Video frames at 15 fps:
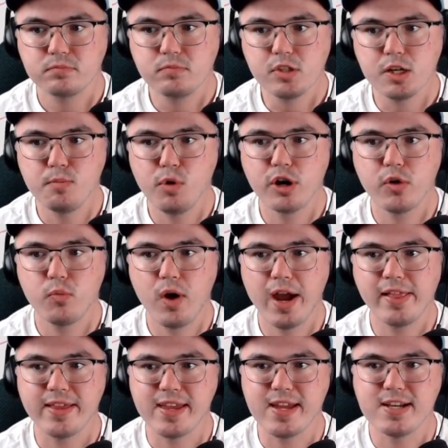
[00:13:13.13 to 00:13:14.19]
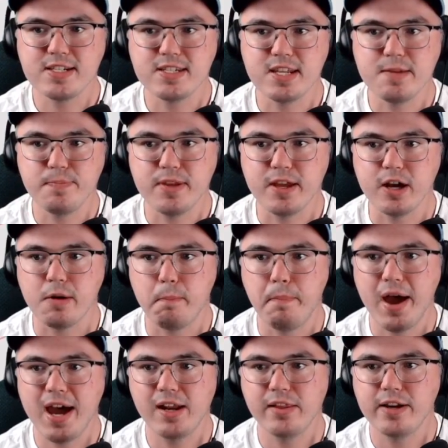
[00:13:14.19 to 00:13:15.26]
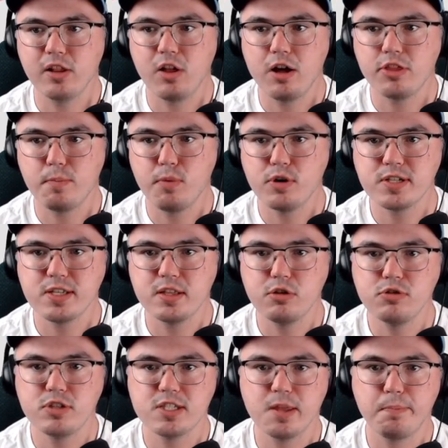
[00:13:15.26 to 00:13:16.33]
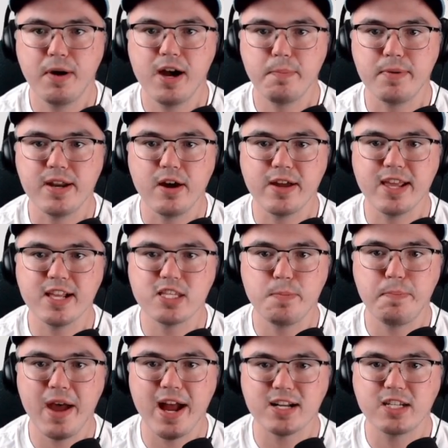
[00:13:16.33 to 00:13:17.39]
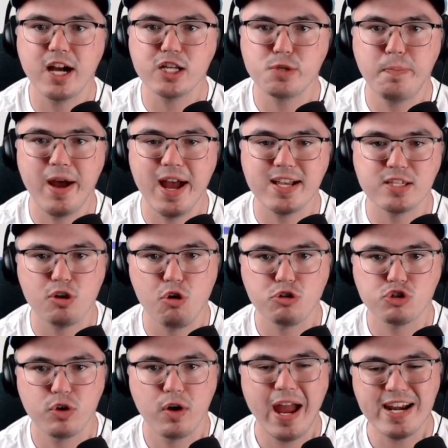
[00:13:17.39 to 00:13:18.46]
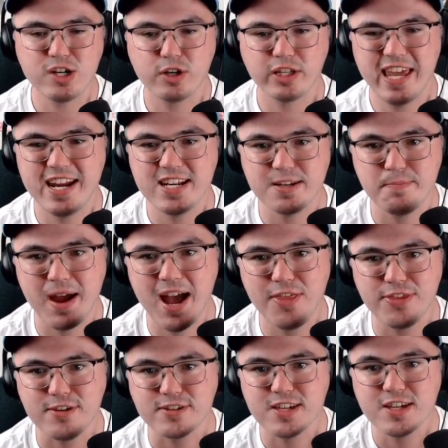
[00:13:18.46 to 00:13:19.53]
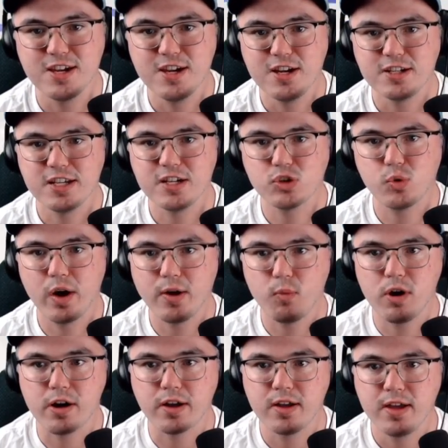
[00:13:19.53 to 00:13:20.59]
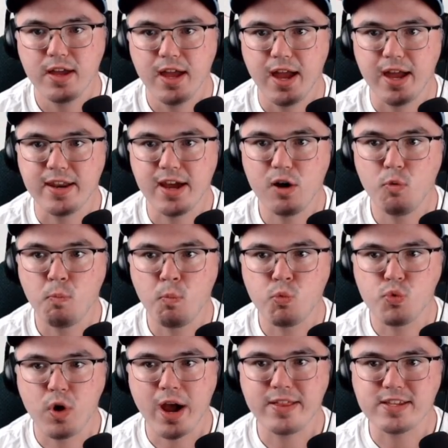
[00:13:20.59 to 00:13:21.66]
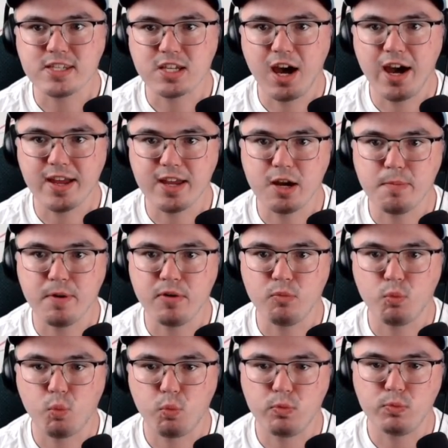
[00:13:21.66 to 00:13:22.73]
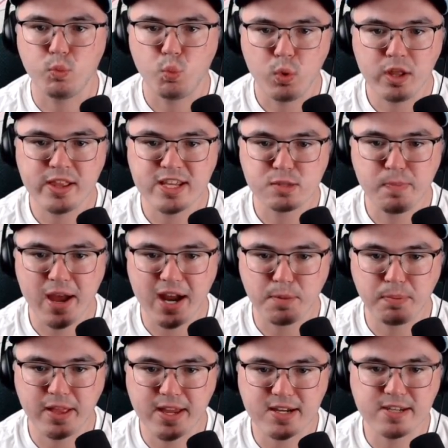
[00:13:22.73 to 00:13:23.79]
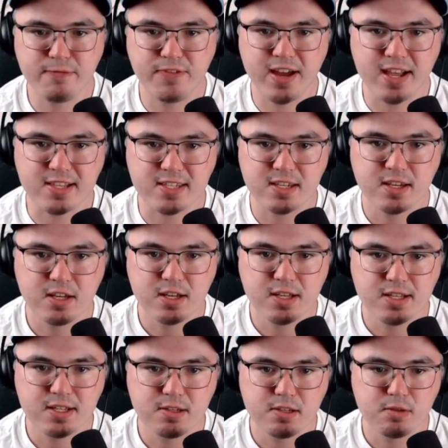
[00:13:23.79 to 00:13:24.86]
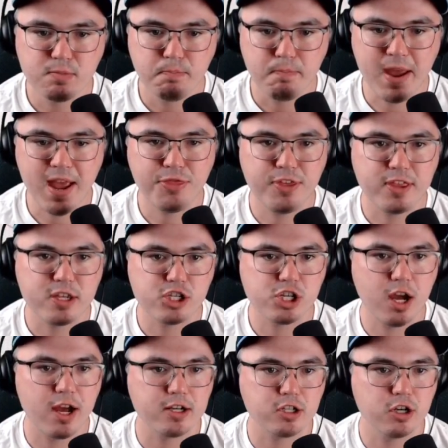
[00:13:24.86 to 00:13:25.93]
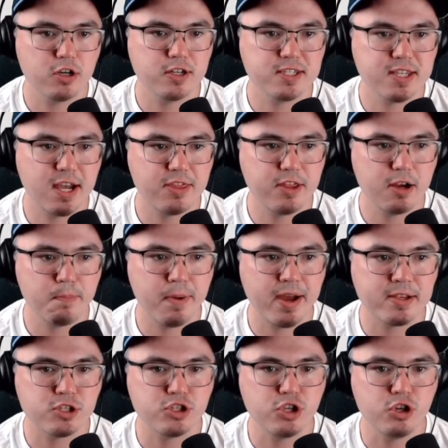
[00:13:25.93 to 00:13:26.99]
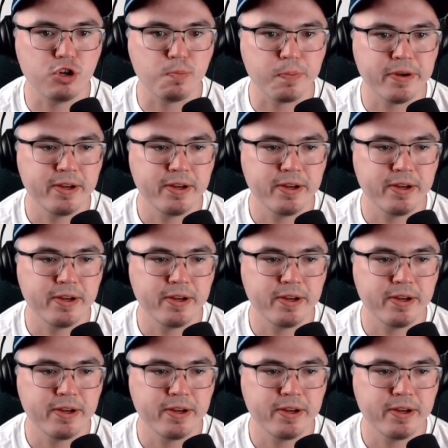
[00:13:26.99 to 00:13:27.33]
Morgan Riley in deep here, battling along the boards. He loses the puck, but now he gets it back. Touch pass, tried to get it to Matthews. Didn't quite work. And now Riley's caught here, but Willie's back playing defense. Mantha, the shot, turned aside there by Soup.